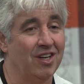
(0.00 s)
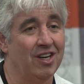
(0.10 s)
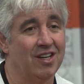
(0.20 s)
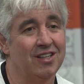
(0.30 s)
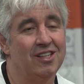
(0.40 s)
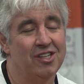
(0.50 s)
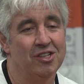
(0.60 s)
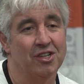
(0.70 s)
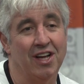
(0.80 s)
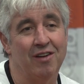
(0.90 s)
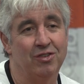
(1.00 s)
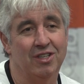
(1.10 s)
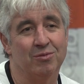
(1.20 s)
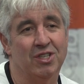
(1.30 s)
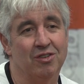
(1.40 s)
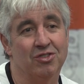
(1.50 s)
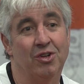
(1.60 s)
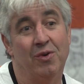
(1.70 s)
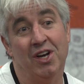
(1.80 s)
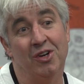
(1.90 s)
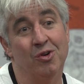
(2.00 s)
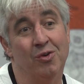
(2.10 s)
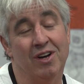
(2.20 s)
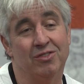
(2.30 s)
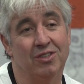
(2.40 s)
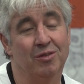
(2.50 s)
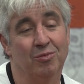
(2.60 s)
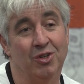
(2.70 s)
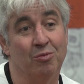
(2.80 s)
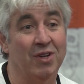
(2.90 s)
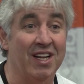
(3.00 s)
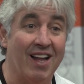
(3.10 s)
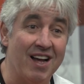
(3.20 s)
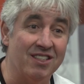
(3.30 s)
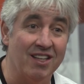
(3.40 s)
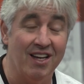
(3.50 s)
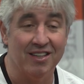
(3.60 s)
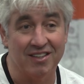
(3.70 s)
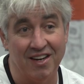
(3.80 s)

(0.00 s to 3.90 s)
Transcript: gotta look after themselves, so they're ready to go after, you know, playing last night and